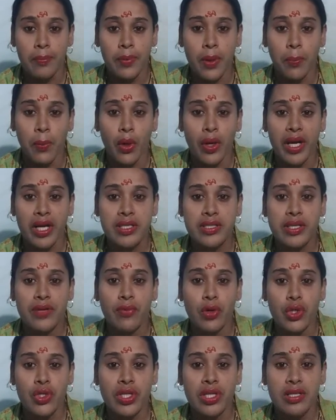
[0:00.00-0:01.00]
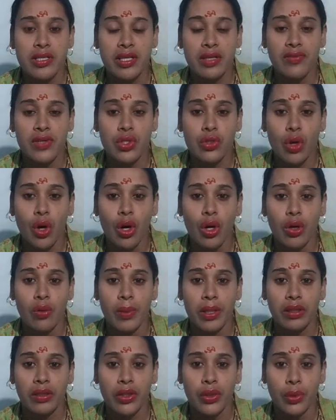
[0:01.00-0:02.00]
propagates devotional service all
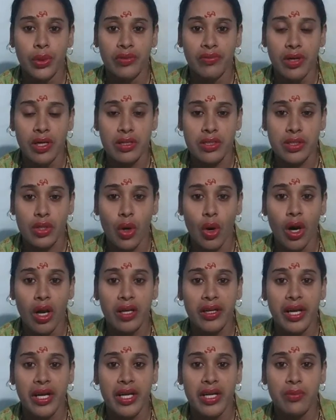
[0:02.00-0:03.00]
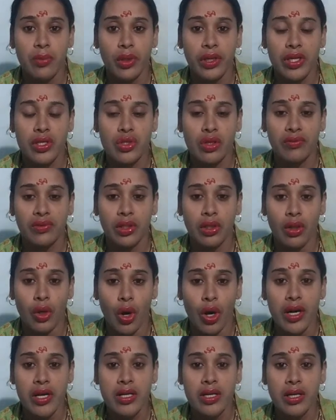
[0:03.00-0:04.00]
over the universe. All great devotees of the
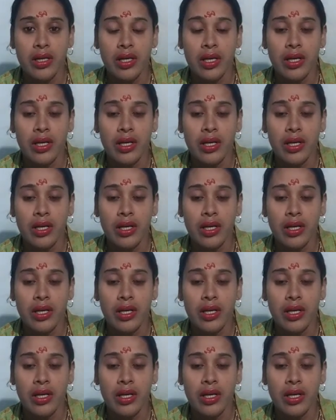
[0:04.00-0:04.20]
Lord,